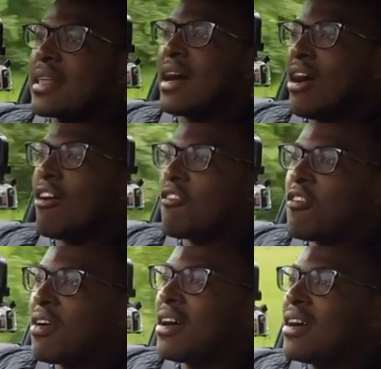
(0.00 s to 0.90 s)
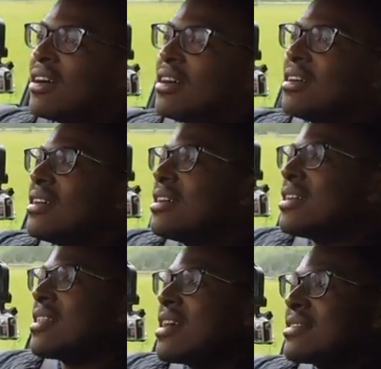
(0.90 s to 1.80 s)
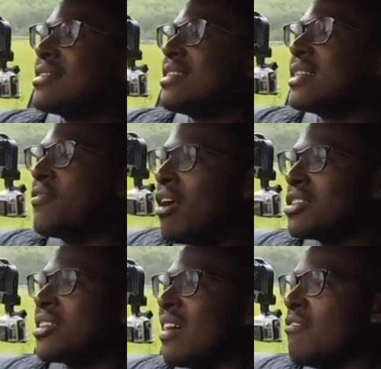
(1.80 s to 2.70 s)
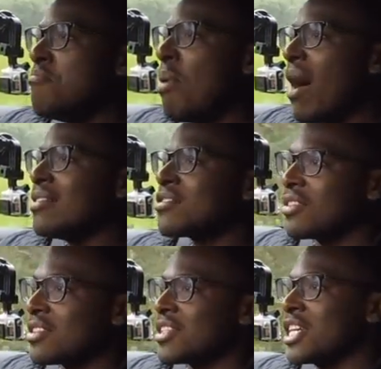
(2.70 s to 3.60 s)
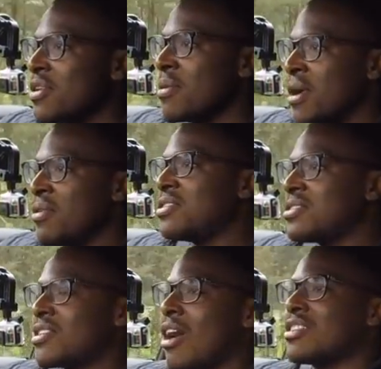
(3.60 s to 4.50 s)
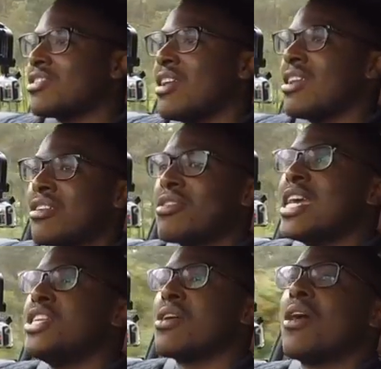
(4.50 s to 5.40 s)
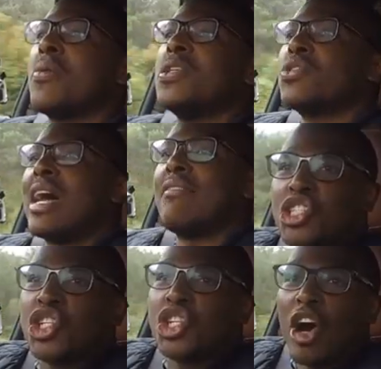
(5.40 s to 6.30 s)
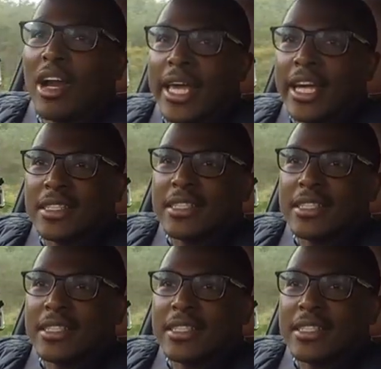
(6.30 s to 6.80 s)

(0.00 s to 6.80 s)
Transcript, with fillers: that off. That's the disadvantage of having buttons on the steering wheel. You start turning the radio on when you're trying to have a jolly good